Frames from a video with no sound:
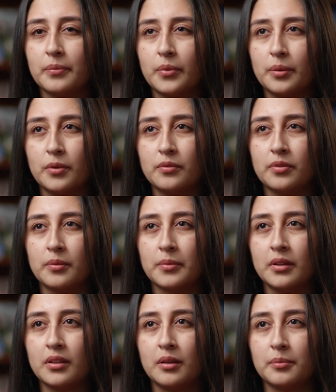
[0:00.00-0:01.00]
We moved
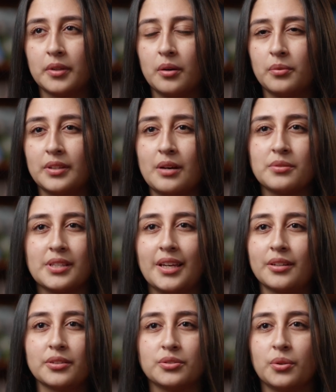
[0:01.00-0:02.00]
from Colombia when I was
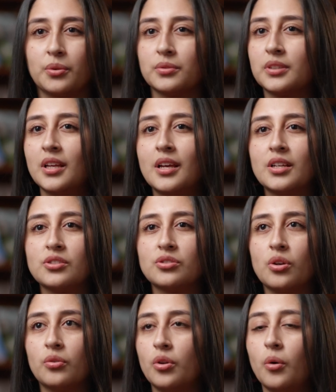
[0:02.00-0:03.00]
8 years old,
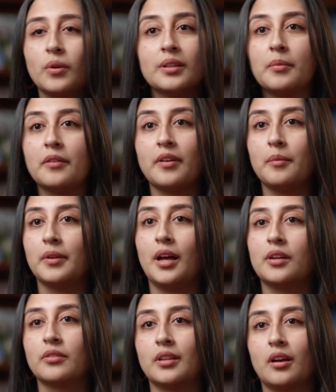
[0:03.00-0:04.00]
so no one in my family
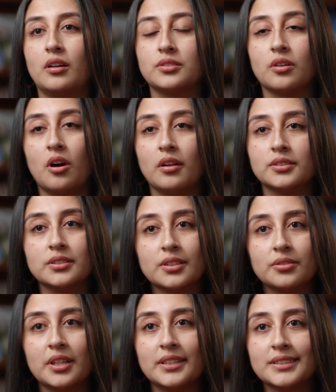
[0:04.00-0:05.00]
had really gone to college in
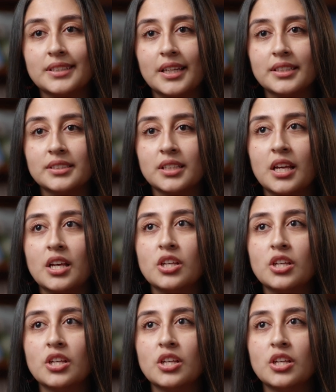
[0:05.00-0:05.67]
the United States.